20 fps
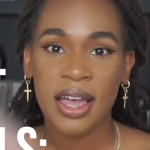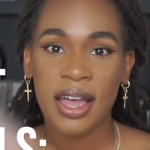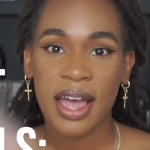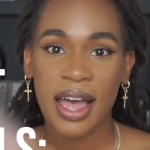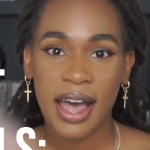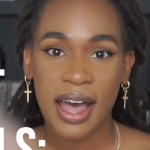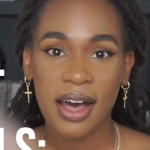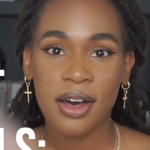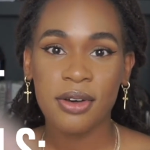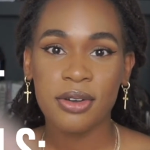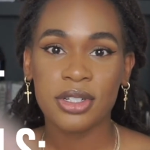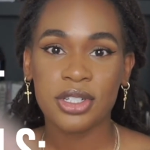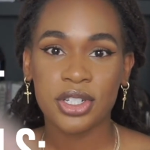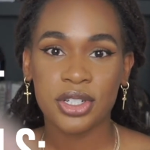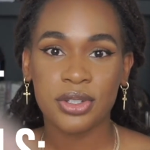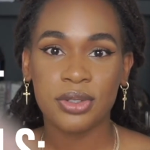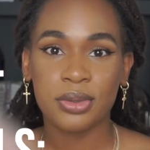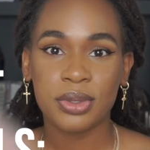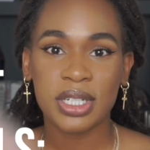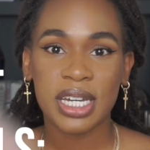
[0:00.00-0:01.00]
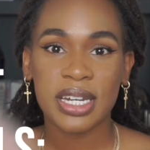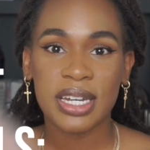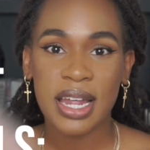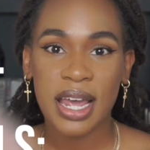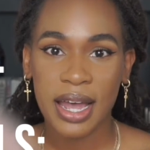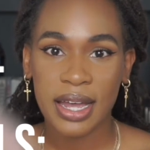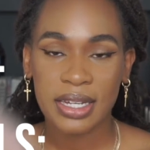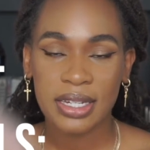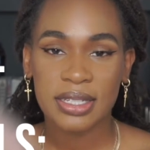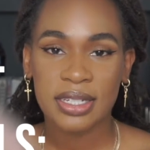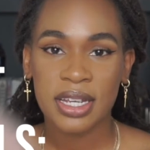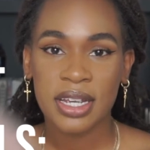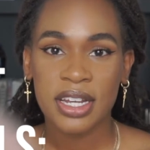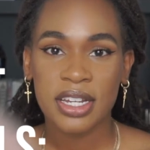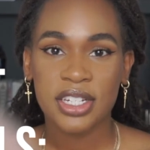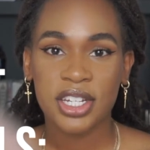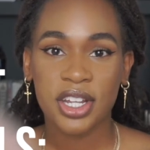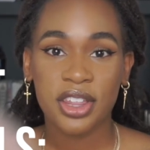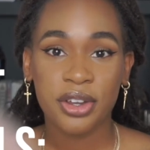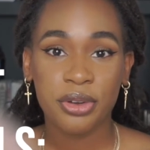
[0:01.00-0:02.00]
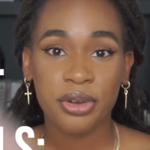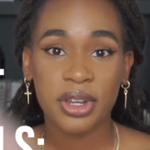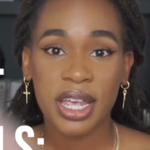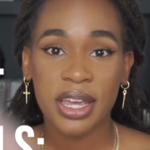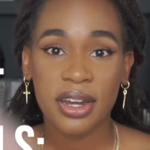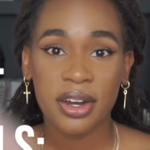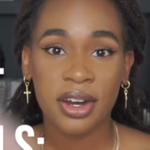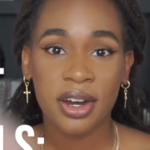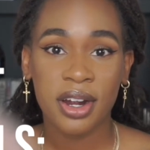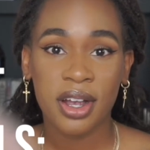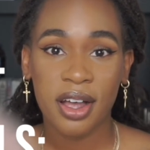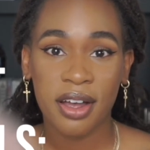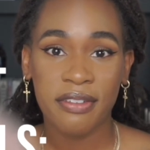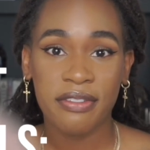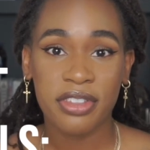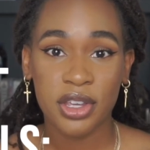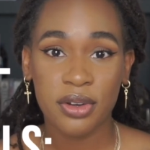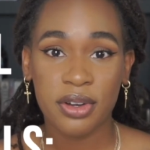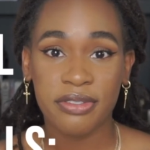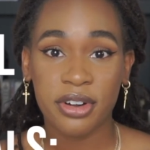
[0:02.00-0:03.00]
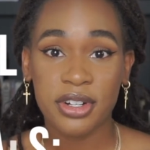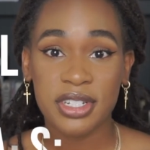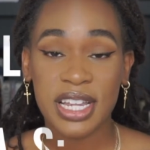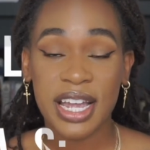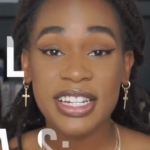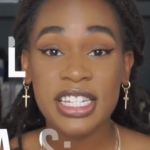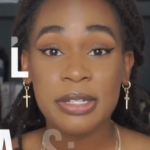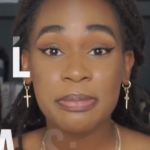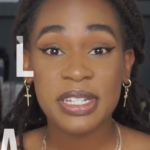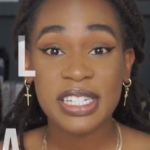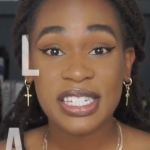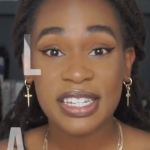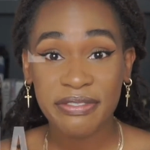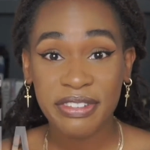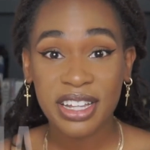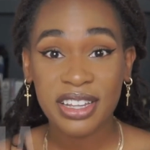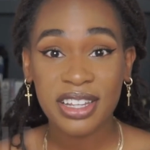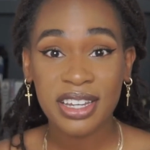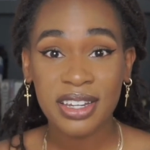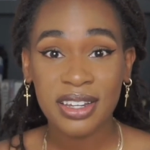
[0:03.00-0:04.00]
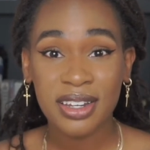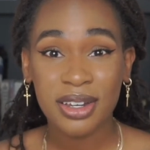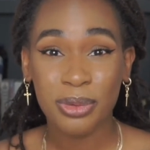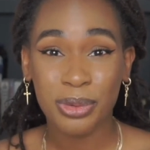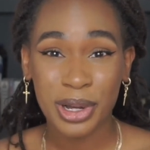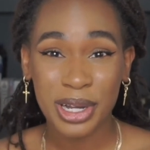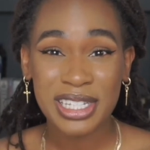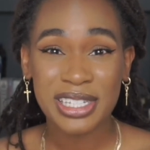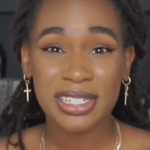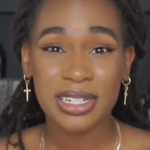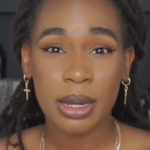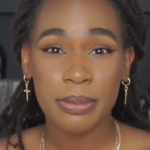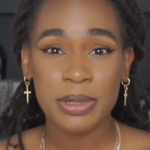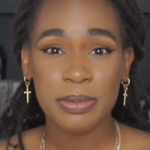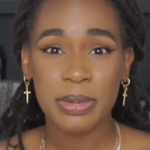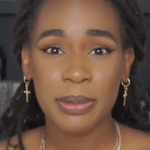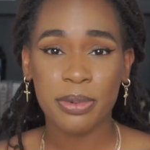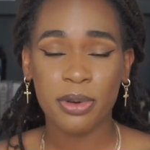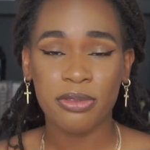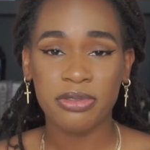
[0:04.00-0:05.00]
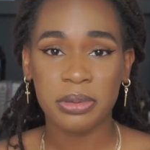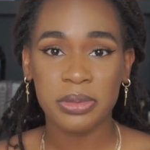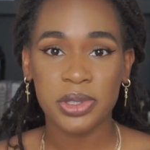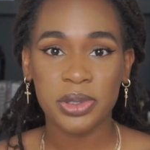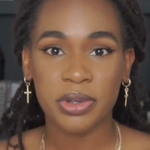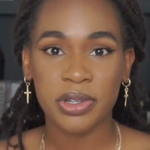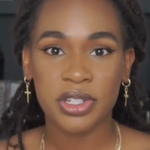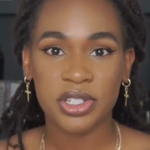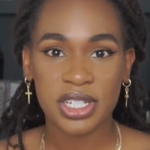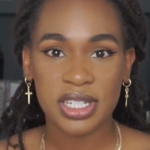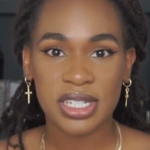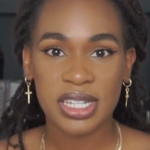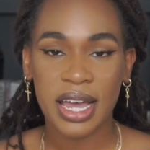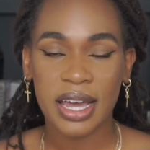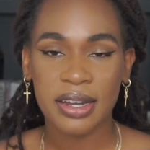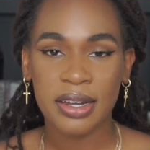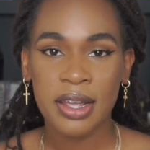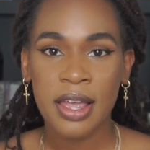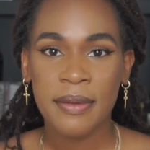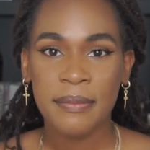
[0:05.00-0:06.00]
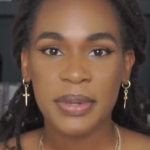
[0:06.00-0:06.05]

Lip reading: how to connect to the creator of the universe, and specifically what stops people from doing just that.